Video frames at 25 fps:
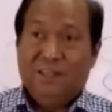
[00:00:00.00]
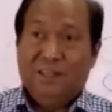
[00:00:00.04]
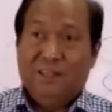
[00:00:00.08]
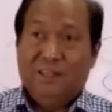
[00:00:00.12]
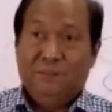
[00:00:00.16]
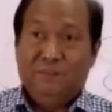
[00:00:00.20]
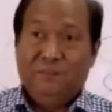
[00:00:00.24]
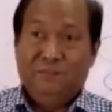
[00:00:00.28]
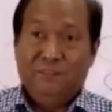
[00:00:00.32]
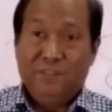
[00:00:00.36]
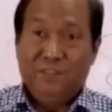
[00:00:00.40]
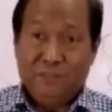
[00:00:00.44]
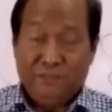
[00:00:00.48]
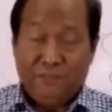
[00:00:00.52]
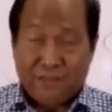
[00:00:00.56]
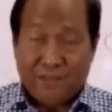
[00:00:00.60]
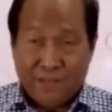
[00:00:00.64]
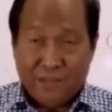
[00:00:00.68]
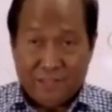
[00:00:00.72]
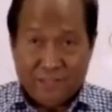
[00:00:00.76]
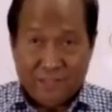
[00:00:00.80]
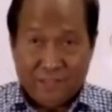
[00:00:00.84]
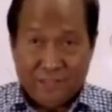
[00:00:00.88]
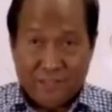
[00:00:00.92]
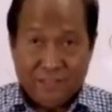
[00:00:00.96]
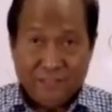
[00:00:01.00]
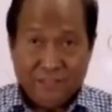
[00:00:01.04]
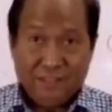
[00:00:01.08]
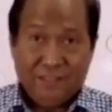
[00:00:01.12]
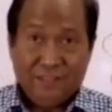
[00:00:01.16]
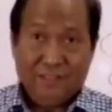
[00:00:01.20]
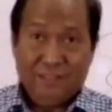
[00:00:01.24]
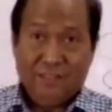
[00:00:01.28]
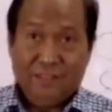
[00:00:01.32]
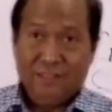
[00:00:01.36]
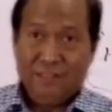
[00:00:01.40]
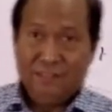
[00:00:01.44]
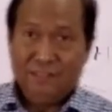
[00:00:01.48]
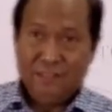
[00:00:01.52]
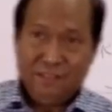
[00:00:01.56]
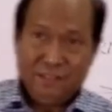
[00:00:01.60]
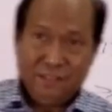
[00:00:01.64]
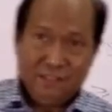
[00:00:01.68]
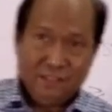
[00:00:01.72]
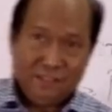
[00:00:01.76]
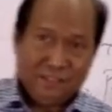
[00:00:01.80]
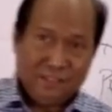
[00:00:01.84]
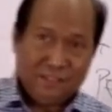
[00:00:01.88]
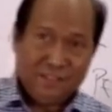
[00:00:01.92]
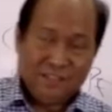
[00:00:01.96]
defined in the
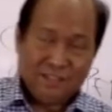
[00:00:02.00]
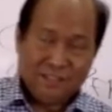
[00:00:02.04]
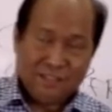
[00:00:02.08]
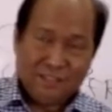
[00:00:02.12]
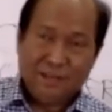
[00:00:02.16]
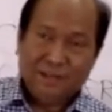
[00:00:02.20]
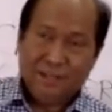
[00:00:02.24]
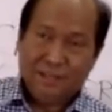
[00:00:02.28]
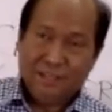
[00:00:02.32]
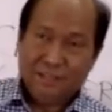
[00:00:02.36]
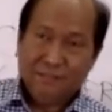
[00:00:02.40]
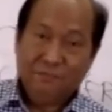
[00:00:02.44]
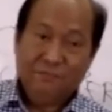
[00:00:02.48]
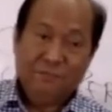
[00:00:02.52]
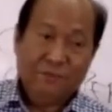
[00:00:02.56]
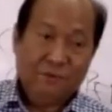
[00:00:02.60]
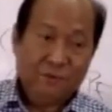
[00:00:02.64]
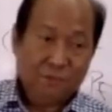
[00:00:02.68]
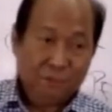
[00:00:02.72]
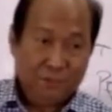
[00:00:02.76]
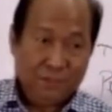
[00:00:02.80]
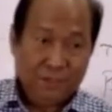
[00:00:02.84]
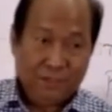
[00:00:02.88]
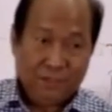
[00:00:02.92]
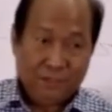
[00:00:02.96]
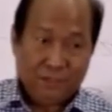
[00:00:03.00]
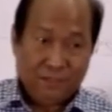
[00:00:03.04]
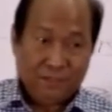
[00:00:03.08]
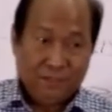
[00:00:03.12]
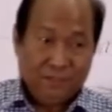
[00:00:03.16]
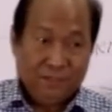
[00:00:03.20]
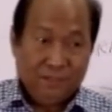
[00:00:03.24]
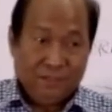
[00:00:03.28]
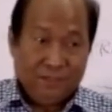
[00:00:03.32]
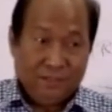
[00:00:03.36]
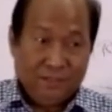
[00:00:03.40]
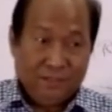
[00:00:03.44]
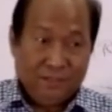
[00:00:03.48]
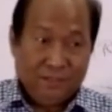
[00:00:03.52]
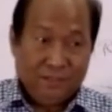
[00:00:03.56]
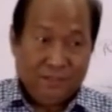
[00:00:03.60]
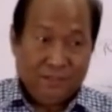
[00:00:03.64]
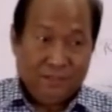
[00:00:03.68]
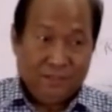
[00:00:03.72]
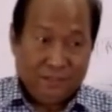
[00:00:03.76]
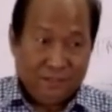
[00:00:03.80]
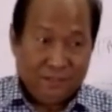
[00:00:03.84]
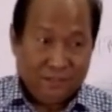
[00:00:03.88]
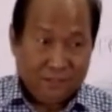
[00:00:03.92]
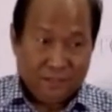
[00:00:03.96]
Trinitarian formula
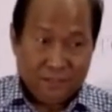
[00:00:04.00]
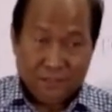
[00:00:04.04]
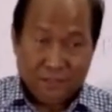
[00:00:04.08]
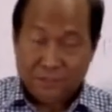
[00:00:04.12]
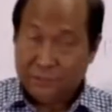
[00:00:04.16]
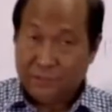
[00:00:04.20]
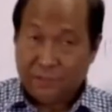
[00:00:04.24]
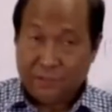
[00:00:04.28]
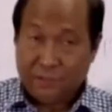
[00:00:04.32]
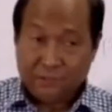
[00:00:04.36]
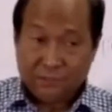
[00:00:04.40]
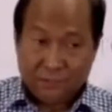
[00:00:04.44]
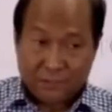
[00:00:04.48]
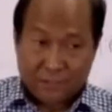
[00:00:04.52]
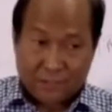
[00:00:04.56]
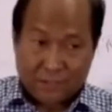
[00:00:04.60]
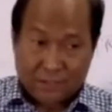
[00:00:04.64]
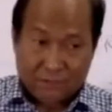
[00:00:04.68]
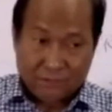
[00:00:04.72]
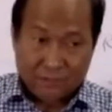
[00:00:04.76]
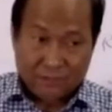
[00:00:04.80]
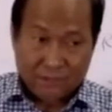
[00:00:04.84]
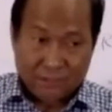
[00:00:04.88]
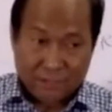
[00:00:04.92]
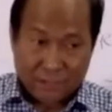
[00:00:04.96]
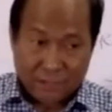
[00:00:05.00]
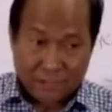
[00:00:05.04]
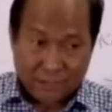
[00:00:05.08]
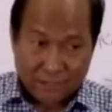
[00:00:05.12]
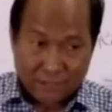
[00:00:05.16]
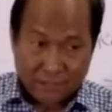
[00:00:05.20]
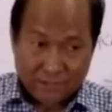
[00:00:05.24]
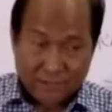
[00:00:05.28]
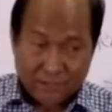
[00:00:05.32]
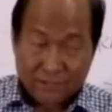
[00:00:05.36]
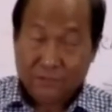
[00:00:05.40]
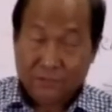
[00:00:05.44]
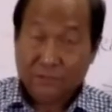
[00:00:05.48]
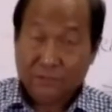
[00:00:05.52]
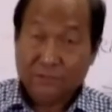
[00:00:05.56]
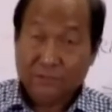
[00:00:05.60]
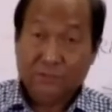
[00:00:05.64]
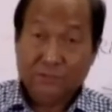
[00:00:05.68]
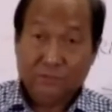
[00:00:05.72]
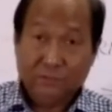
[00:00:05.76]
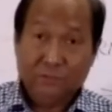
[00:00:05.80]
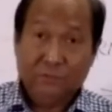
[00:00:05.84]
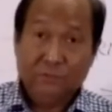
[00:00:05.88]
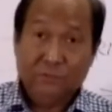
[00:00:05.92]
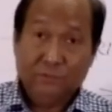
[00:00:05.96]
is without doubt the case.
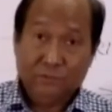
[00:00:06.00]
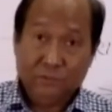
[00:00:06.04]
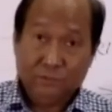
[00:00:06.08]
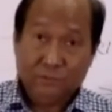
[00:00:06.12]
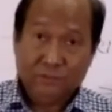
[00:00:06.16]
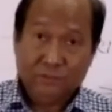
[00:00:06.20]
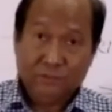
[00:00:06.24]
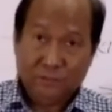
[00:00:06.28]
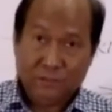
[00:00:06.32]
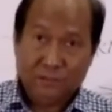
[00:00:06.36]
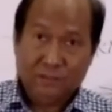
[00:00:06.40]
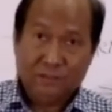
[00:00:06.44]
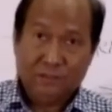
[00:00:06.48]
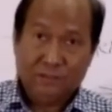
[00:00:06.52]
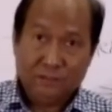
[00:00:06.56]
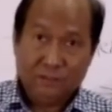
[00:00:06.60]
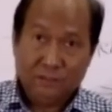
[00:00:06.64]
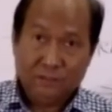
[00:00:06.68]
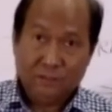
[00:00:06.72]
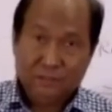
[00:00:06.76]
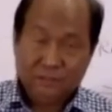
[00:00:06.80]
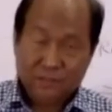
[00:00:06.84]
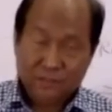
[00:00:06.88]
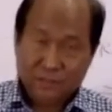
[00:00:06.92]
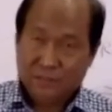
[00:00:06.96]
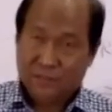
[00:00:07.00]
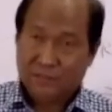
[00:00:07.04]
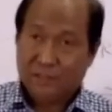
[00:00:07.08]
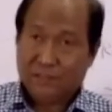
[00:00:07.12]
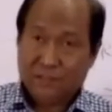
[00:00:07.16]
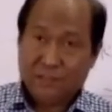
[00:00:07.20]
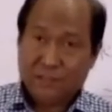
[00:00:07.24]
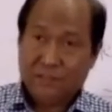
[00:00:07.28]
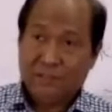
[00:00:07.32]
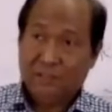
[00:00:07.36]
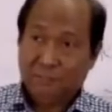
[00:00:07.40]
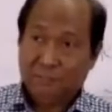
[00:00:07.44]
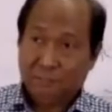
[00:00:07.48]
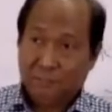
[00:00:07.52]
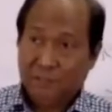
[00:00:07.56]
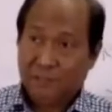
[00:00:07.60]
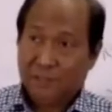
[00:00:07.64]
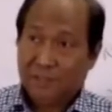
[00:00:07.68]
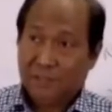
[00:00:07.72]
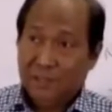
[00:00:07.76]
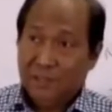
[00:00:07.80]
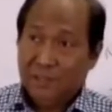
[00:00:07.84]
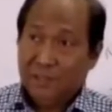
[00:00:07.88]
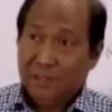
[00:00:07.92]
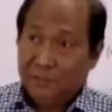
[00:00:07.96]
So they struggled,
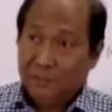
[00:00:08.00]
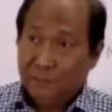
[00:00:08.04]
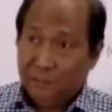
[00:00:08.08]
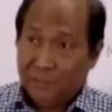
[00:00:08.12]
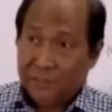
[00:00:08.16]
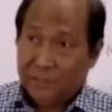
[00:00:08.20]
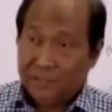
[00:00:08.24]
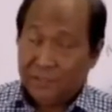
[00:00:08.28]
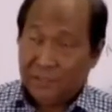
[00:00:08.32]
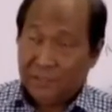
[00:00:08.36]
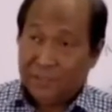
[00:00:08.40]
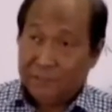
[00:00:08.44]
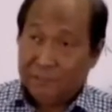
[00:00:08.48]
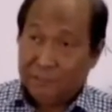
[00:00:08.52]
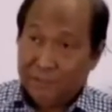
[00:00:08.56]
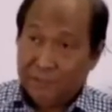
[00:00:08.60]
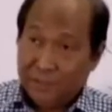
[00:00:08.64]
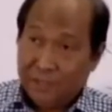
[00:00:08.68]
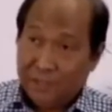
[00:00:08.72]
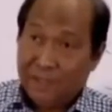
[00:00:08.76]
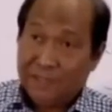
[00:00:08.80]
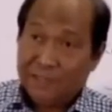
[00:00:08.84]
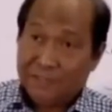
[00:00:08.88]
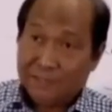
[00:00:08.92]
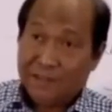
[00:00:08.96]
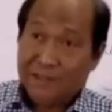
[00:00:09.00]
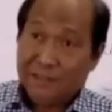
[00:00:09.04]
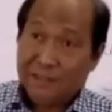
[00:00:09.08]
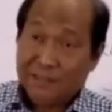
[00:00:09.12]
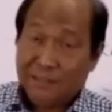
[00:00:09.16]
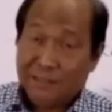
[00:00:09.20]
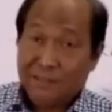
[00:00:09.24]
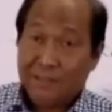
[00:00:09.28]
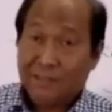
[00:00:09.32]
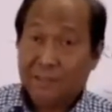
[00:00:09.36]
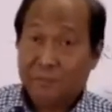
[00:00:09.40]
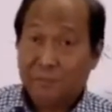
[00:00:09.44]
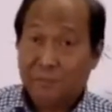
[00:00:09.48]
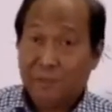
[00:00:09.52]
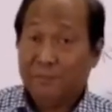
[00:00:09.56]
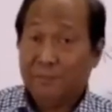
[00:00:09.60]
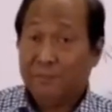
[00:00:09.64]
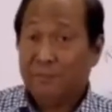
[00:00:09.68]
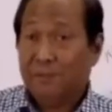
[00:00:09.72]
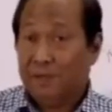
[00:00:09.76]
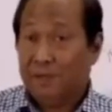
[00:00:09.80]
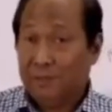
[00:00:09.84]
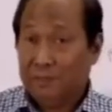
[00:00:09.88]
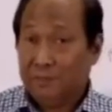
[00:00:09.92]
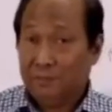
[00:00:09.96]
but when they began writing, remember
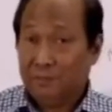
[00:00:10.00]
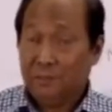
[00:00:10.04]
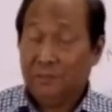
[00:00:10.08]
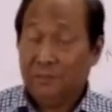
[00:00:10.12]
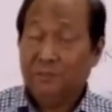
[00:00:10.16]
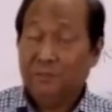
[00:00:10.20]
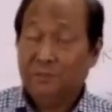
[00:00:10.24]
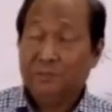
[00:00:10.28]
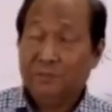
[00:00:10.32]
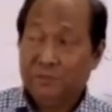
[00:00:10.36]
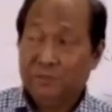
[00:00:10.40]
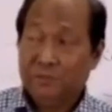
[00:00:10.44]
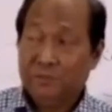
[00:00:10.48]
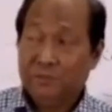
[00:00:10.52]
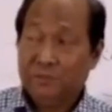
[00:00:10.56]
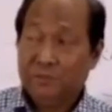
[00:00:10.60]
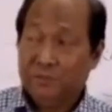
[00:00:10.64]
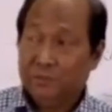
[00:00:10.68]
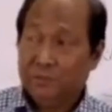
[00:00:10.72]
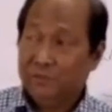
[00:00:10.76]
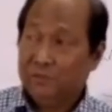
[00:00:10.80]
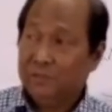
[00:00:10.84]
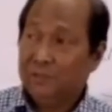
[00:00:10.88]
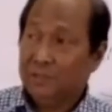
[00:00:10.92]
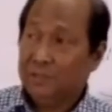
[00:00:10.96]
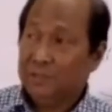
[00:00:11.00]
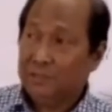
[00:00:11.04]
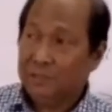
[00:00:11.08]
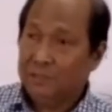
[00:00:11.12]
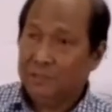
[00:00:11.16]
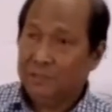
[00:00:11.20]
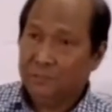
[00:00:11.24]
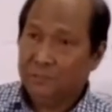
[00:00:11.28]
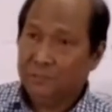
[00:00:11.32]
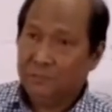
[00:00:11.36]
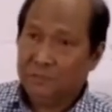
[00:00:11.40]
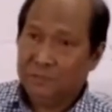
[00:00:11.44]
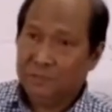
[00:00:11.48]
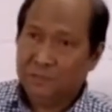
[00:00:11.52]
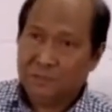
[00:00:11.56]
I told you that it was